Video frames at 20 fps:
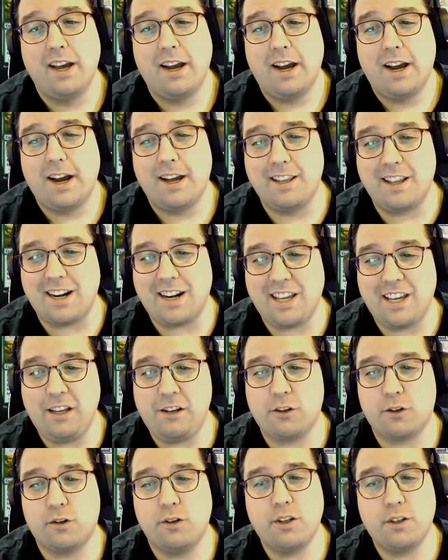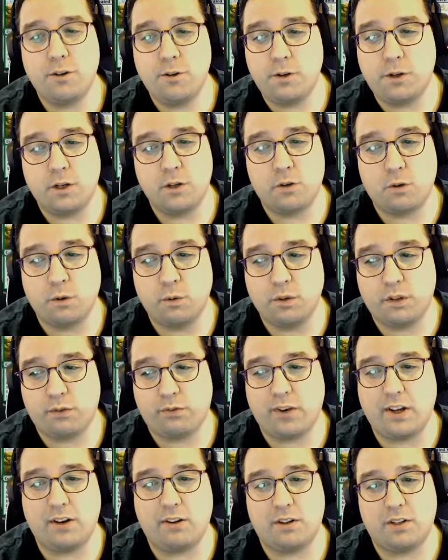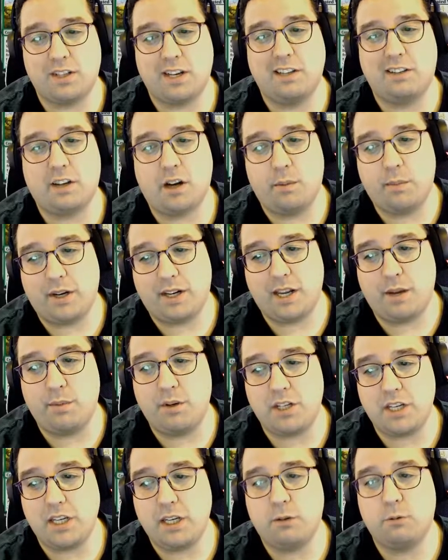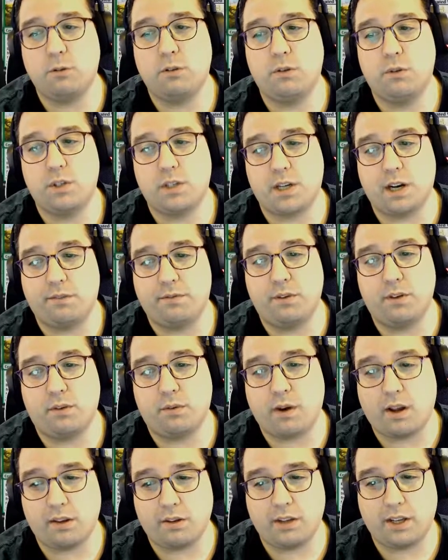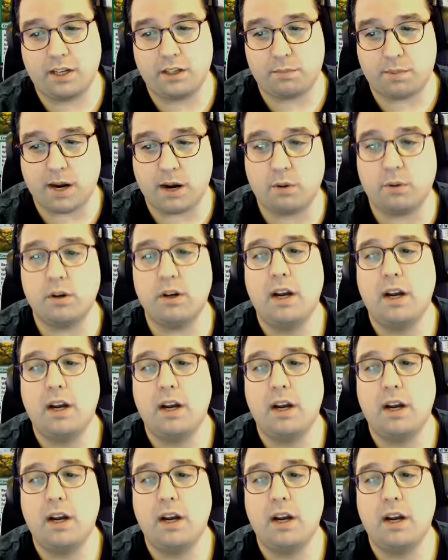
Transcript: And then each creature you control with defender assigns combat damage equal to its toughness rather than its power,